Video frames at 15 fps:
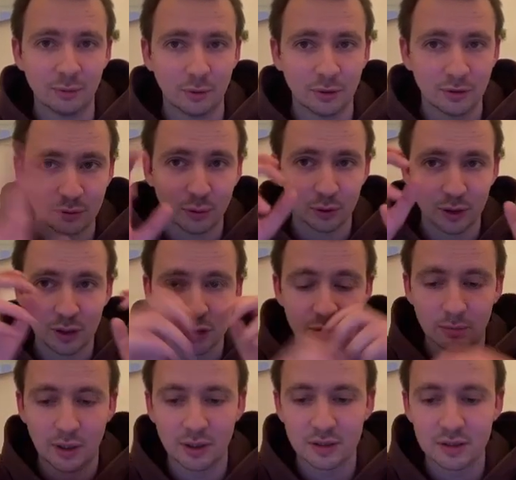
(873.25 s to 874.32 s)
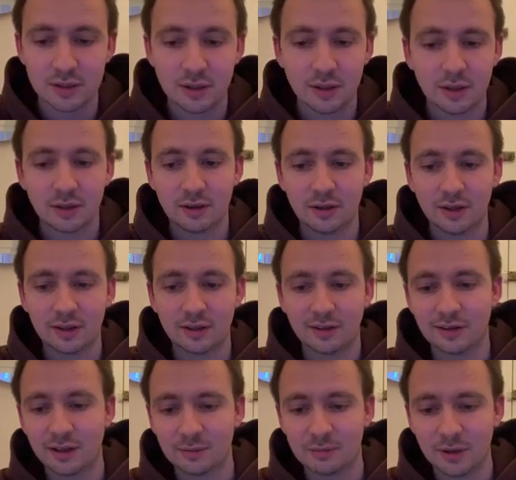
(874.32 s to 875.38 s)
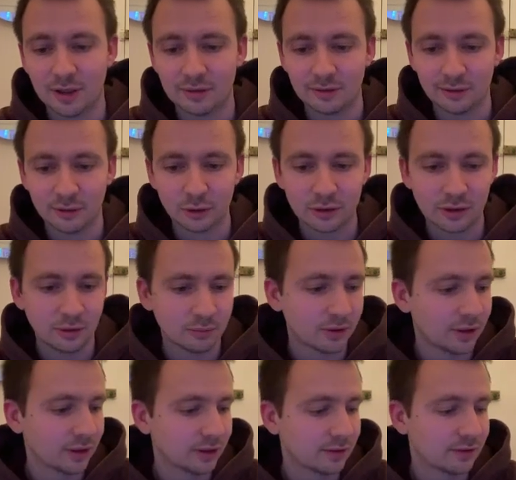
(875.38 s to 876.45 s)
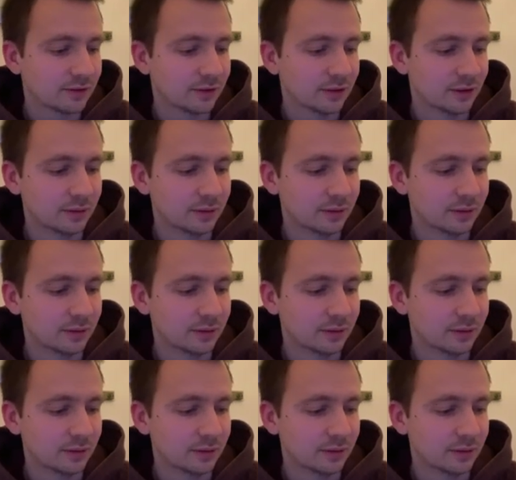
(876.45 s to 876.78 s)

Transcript: with quotation marks, thinking that might alert him that